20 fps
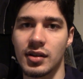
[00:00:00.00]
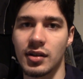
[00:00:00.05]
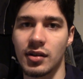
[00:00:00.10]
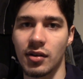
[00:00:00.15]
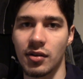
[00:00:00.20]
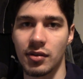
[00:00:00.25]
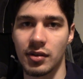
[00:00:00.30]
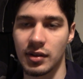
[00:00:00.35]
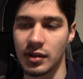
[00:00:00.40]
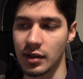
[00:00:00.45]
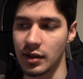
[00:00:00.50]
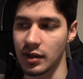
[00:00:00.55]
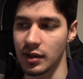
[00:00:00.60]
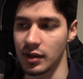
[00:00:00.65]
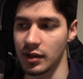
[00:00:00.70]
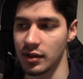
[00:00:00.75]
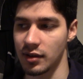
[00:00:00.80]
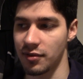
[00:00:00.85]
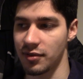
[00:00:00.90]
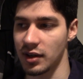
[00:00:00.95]
you know,
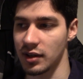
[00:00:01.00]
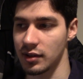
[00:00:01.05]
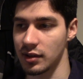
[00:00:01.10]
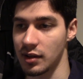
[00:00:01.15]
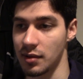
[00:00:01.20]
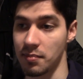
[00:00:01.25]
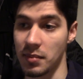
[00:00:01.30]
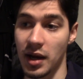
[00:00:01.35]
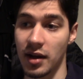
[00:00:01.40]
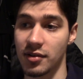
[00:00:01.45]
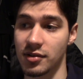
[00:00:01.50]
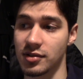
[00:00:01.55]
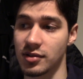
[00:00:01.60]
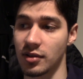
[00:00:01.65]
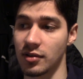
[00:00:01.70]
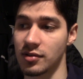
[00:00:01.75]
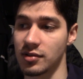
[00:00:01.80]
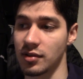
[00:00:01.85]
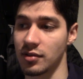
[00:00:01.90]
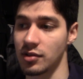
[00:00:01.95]
the fact that
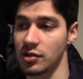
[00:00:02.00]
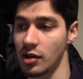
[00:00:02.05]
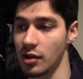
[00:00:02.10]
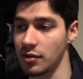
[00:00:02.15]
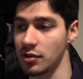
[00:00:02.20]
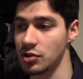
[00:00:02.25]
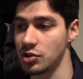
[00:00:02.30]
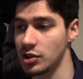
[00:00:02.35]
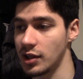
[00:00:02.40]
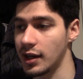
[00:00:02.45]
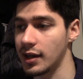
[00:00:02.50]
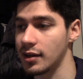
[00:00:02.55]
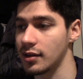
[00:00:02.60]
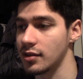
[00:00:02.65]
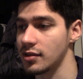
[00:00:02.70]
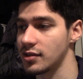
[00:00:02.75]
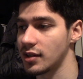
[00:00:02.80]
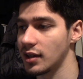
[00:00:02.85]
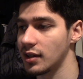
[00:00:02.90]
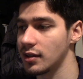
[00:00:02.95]
milestones of the
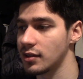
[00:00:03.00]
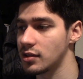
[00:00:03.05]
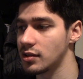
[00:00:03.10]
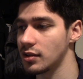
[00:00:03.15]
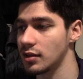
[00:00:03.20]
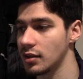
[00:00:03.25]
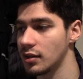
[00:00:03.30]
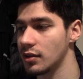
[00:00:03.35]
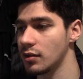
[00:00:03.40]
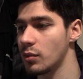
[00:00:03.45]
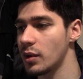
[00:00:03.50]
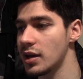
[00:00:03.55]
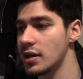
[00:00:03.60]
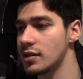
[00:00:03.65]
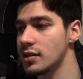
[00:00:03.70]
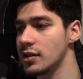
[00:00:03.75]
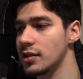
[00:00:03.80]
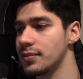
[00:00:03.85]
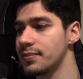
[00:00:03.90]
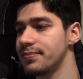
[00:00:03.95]
channel is that it's a way
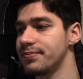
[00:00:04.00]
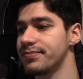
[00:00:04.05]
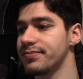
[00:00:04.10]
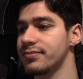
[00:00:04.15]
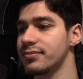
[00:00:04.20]
to,